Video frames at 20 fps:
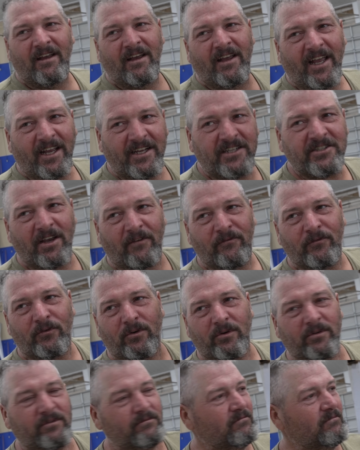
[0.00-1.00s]
except
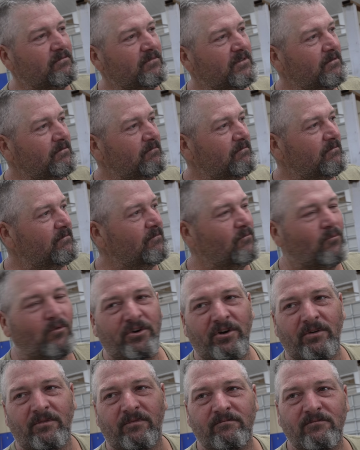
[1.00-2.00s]
for when
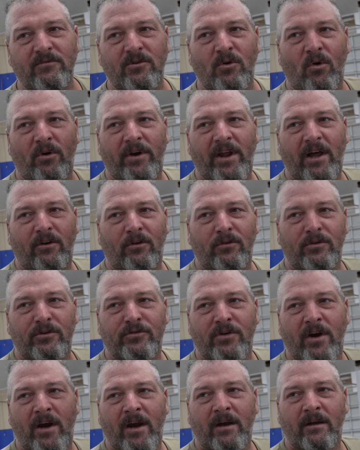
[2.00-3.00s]
you're going out on the
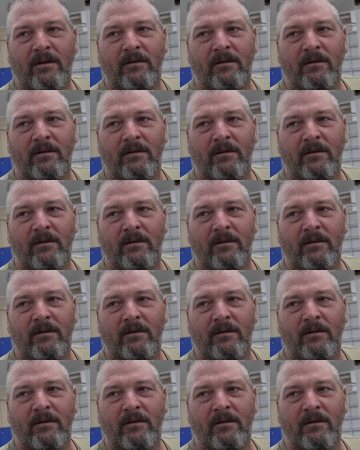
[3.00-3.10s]
track,